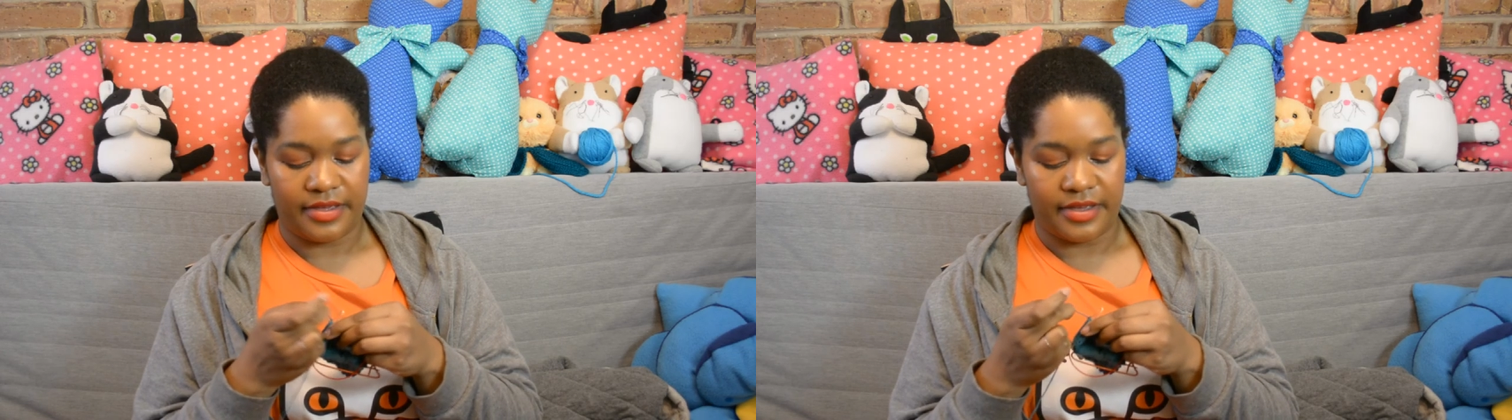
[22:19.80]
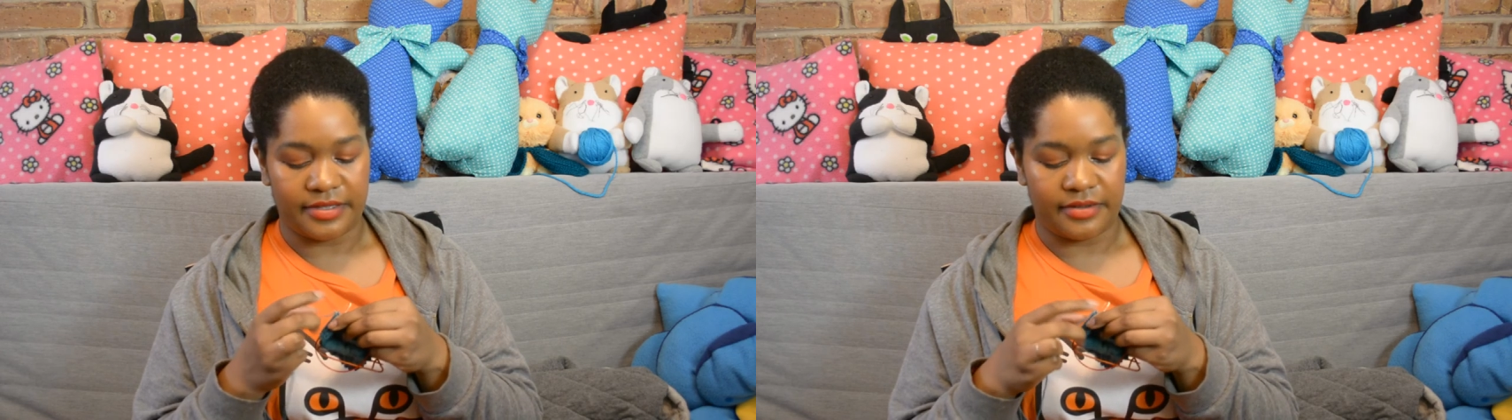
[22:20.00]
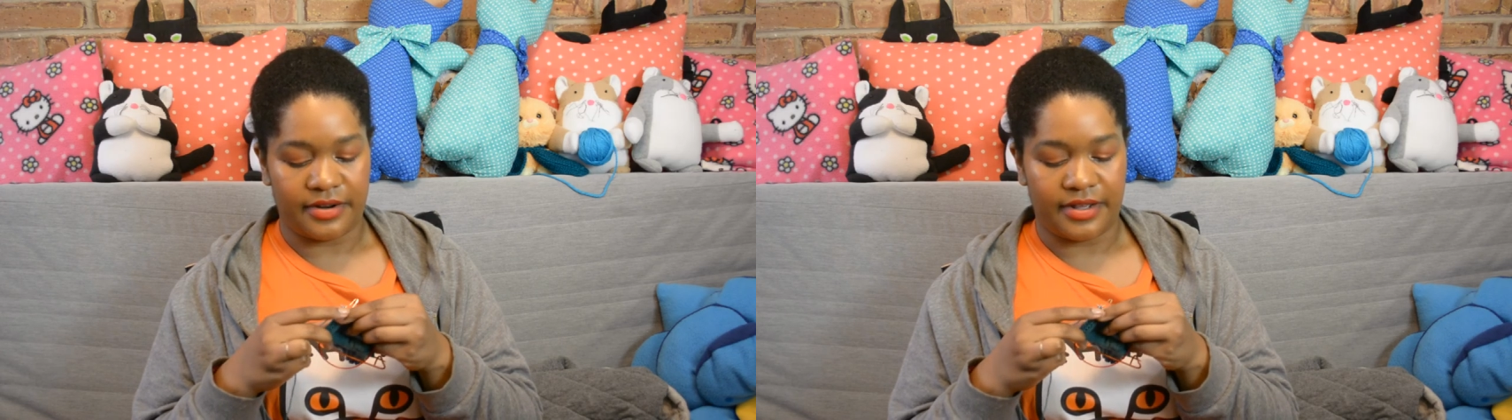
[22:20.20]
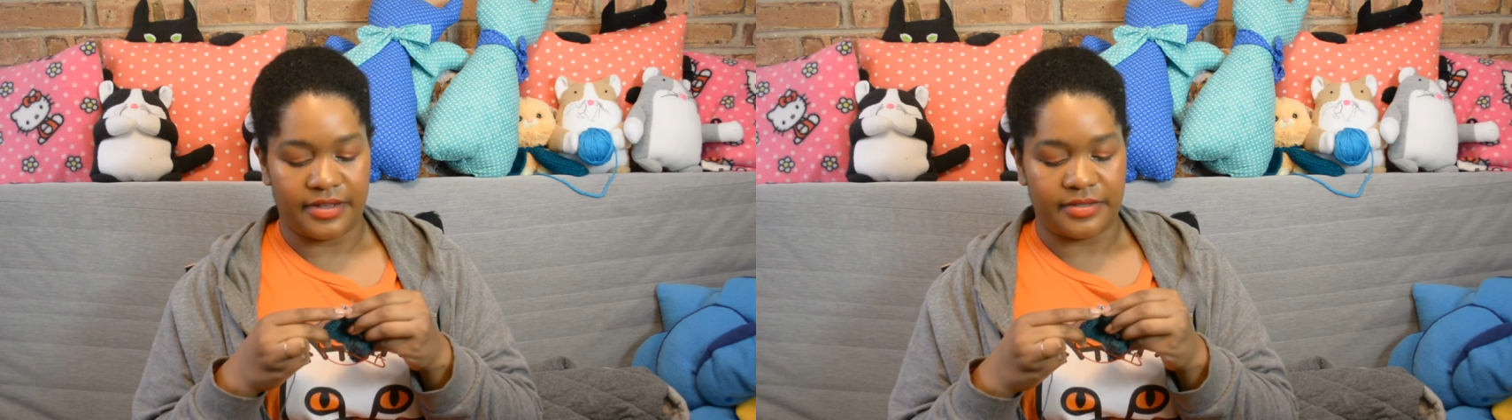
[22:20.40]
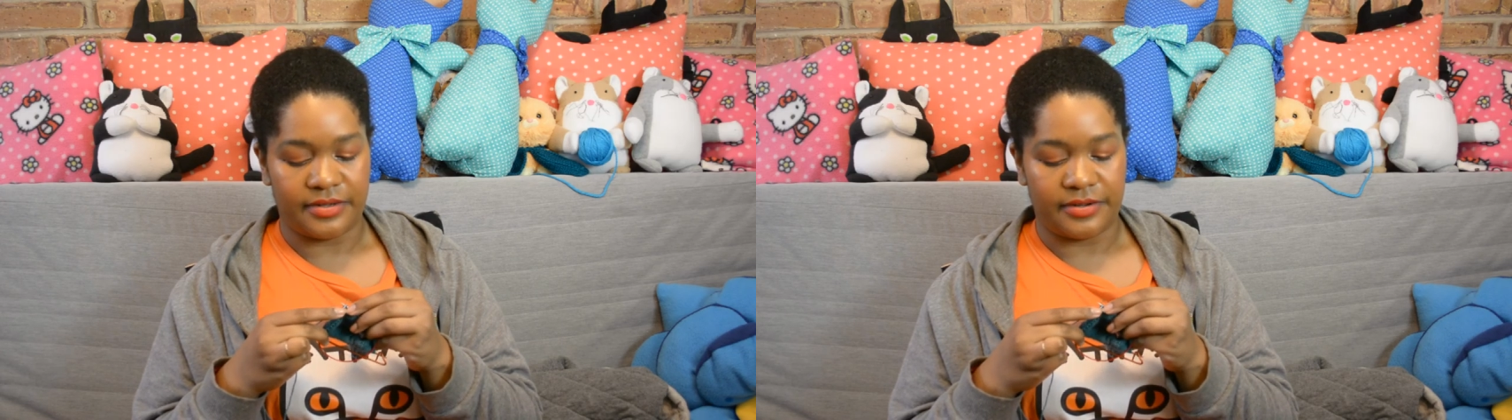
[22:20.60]
As long
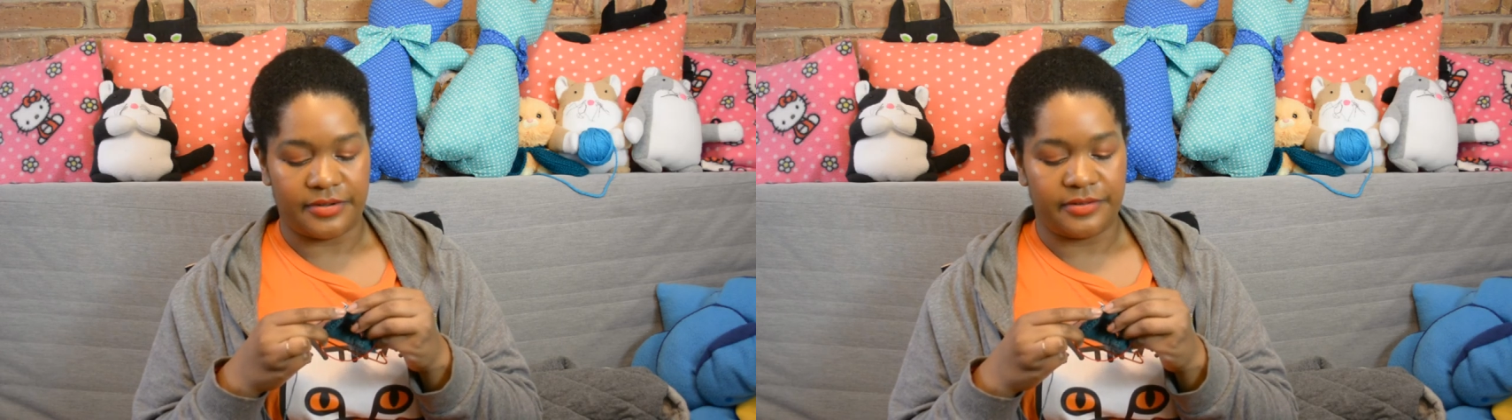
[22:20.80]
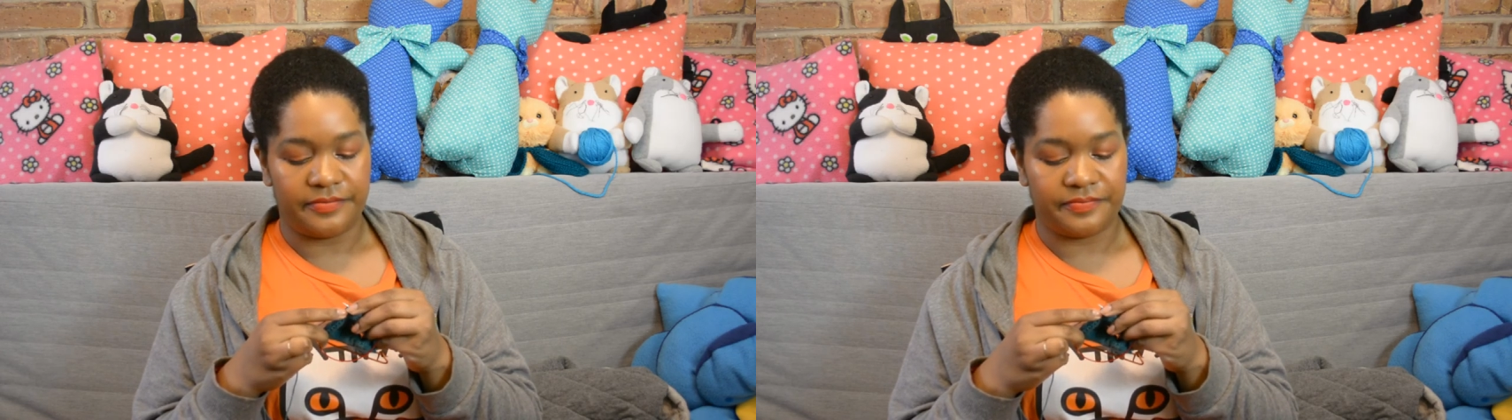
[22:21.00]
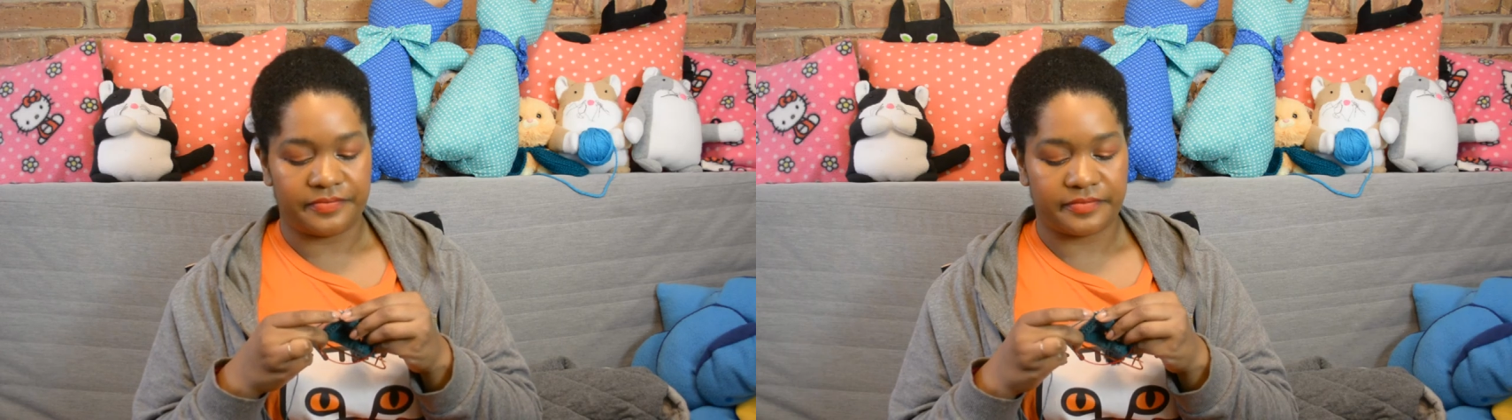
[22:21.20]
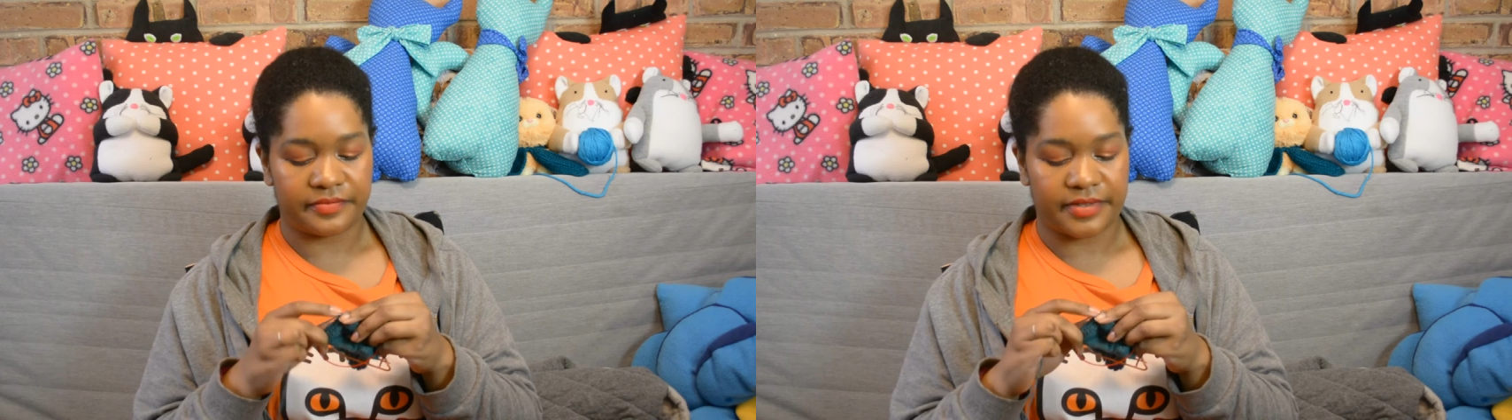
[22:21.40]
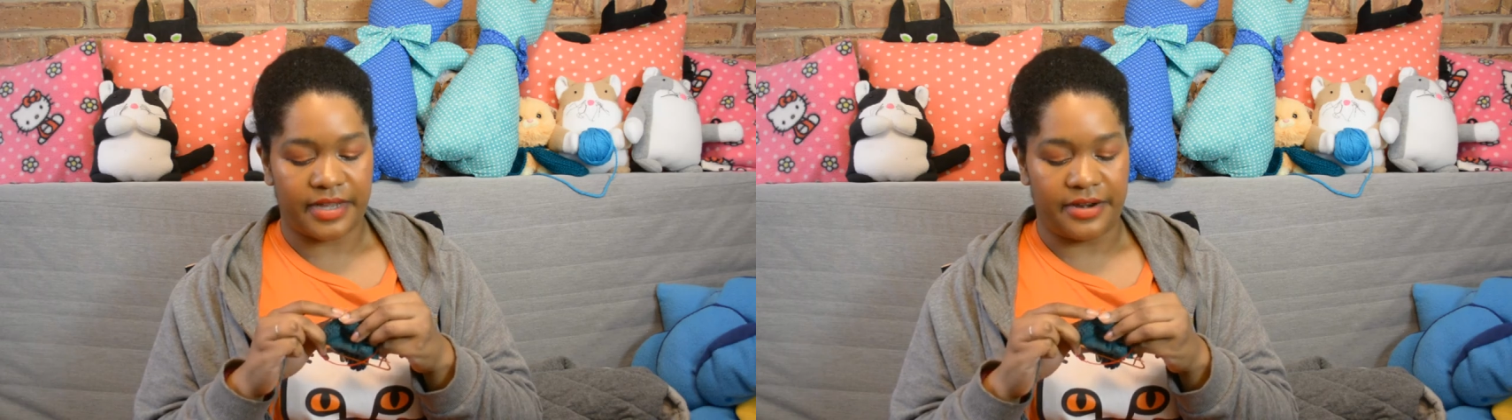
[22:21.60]
as, you know,
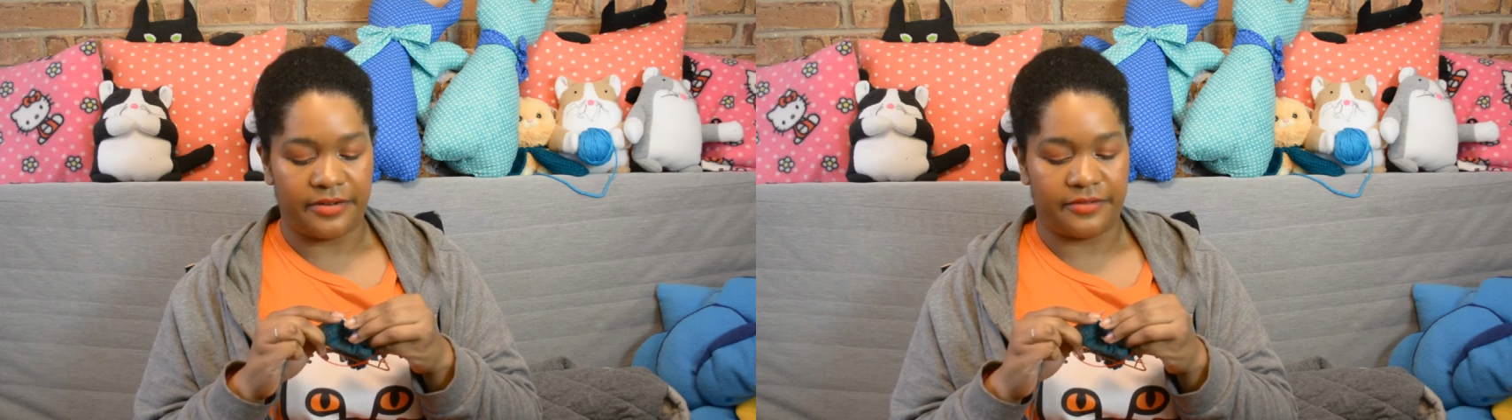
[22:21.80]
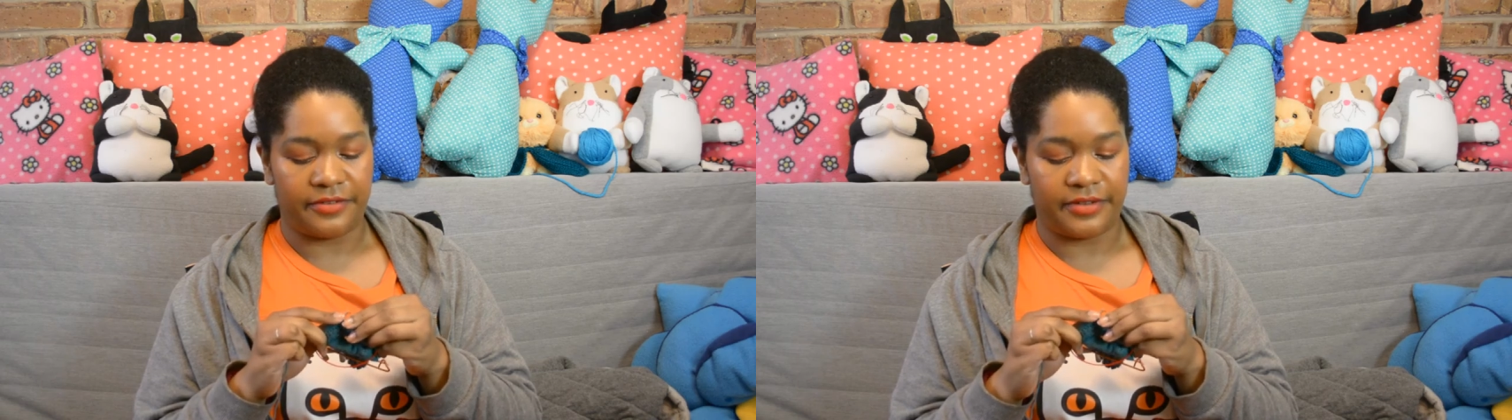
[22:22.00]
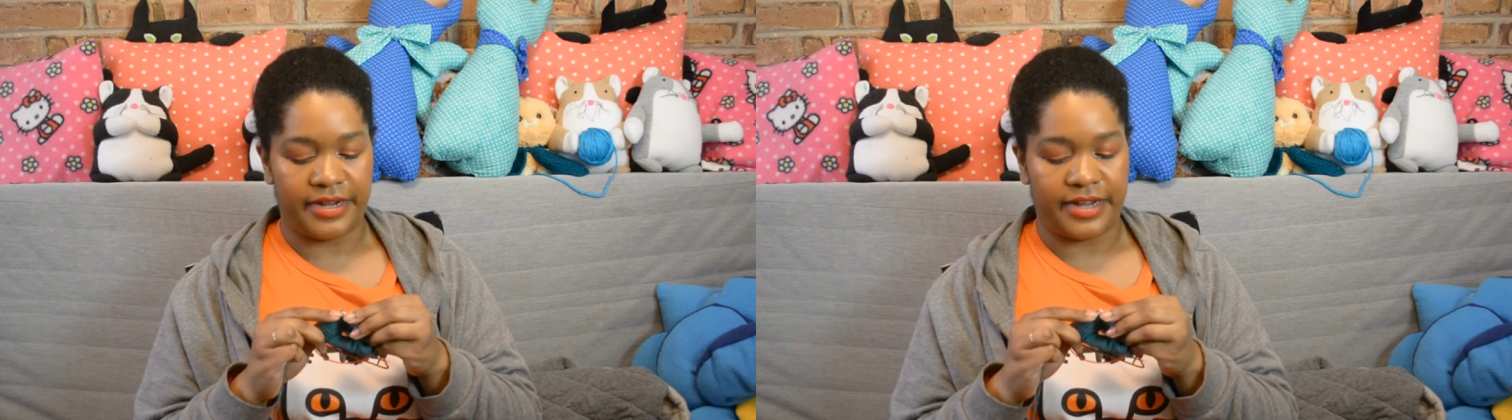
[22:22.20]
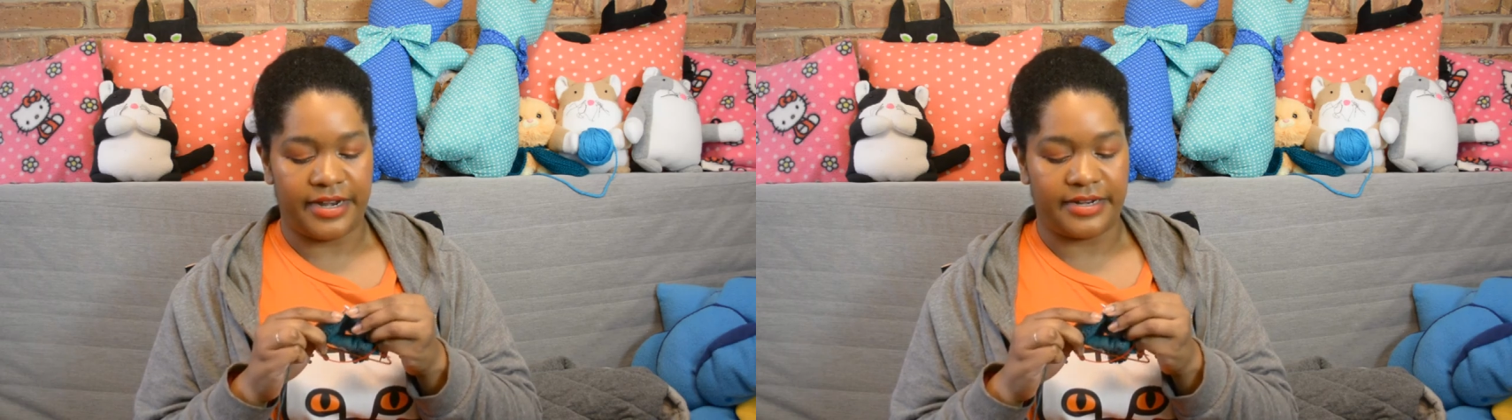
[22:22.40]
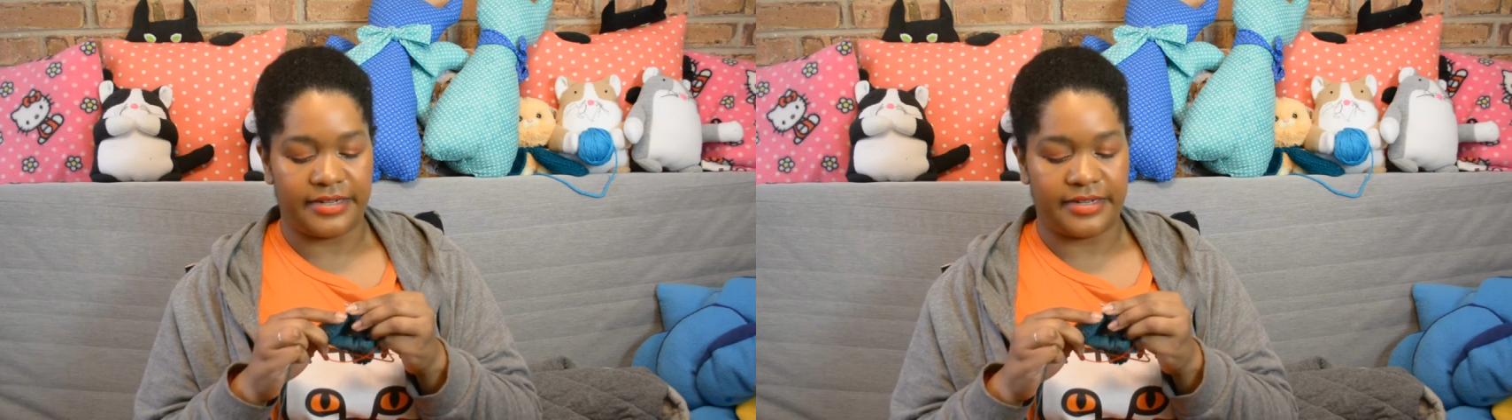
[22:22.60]
I don't feel like I need